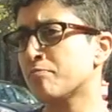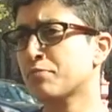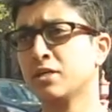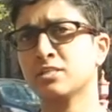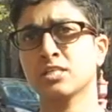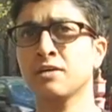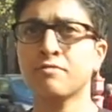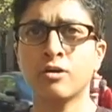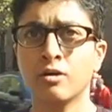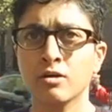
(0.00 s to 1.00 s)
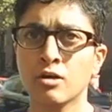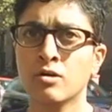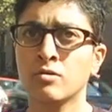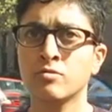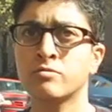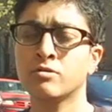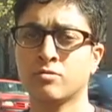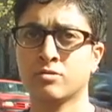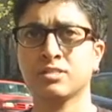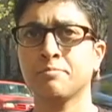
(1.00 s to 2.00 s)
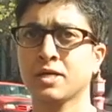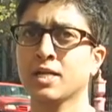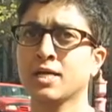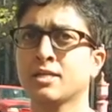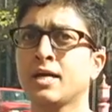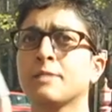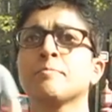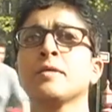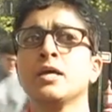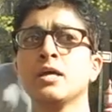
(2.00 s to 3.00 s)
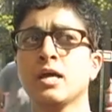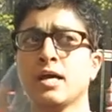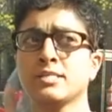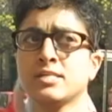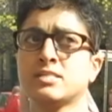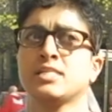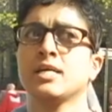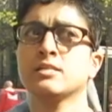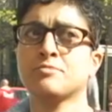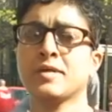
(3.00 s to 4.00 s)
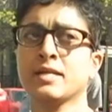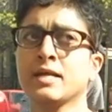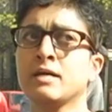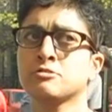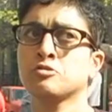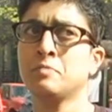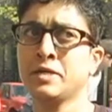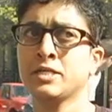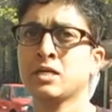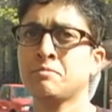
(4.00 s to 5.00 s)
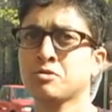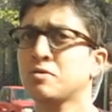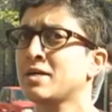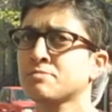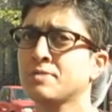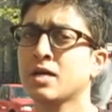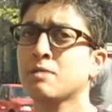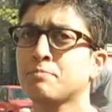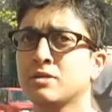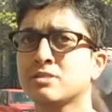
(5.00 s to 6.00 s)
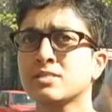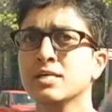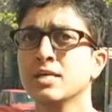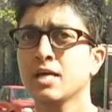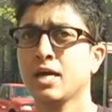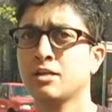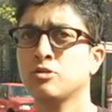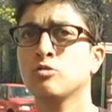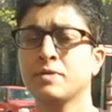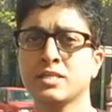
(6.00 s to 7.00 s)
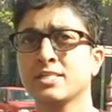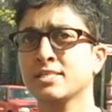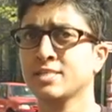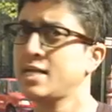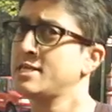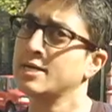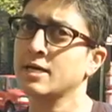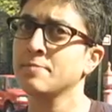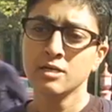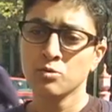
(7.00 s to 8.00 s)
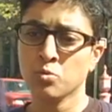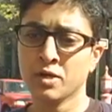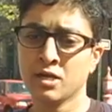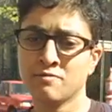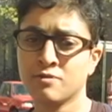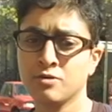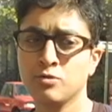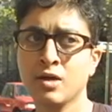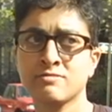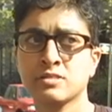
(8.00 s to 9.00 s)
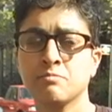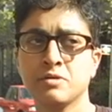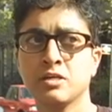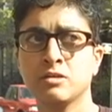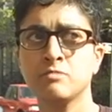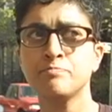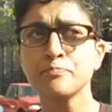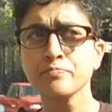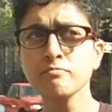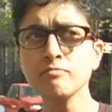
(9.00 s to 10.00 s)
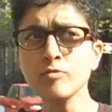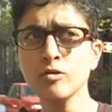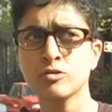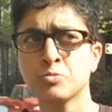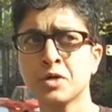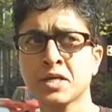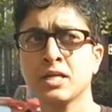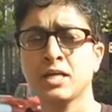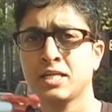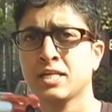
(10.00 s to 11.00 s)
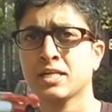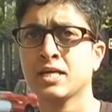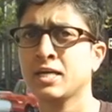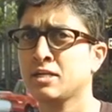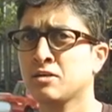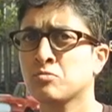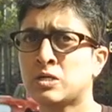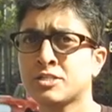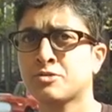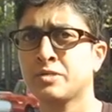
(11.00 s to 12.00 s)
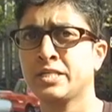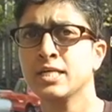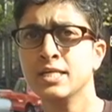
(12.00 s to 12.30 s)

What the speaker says: please leave her alone, or something like that. As it stands right now, so many times harassment happens and nobody says anything. Whenever you have somebody who's working late at night on Wall Street,